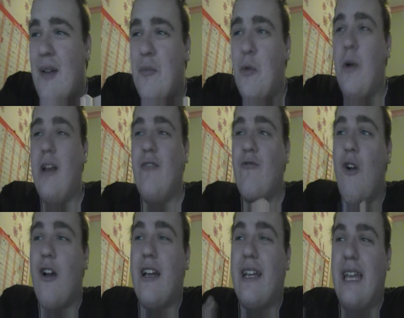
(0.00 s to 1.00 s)
but when
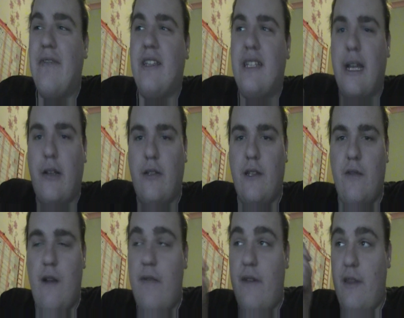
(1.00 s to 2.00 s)
Rock gave the title to the
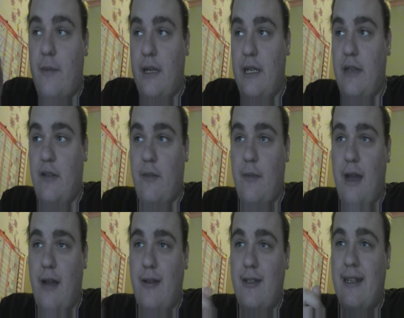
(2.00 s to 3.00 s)
ref at the beginning of the
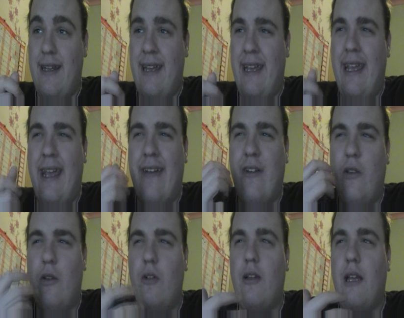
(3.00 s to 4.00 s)
match, he had a
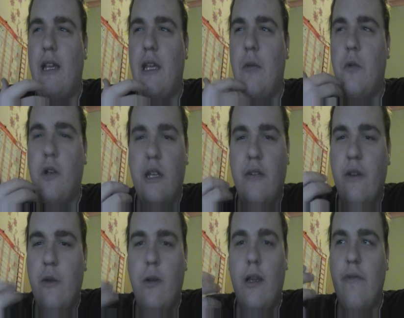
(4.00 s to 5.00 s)
look like he wondered if
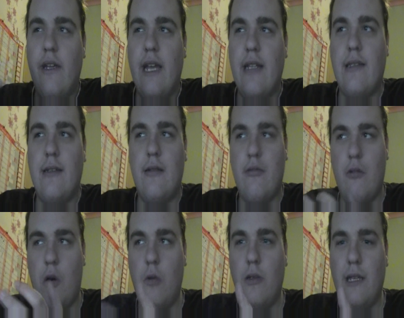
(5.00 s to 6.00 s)
he will ever get to
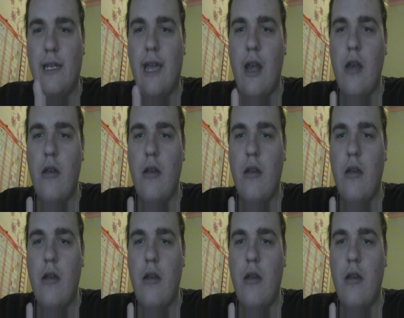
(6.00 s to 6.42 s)
hold it again